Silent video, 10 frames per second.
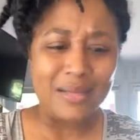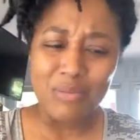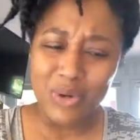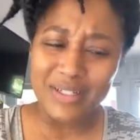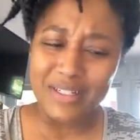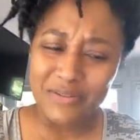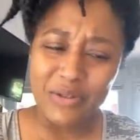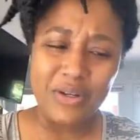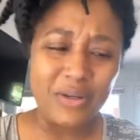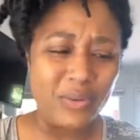the more
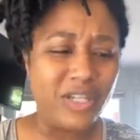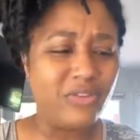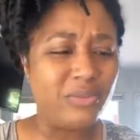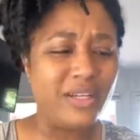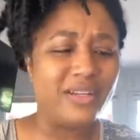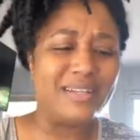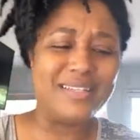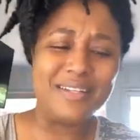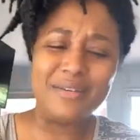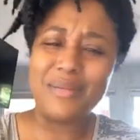difficult it was for me to
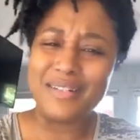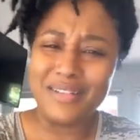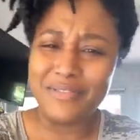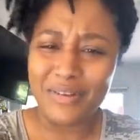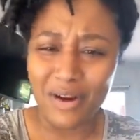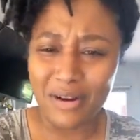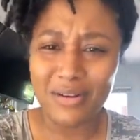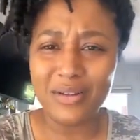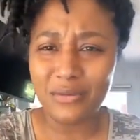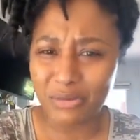consider myself an
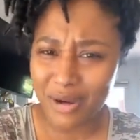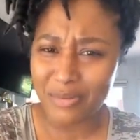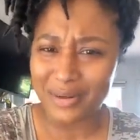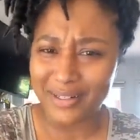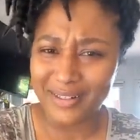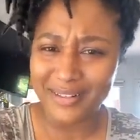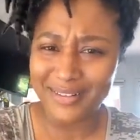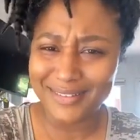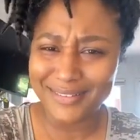article of property.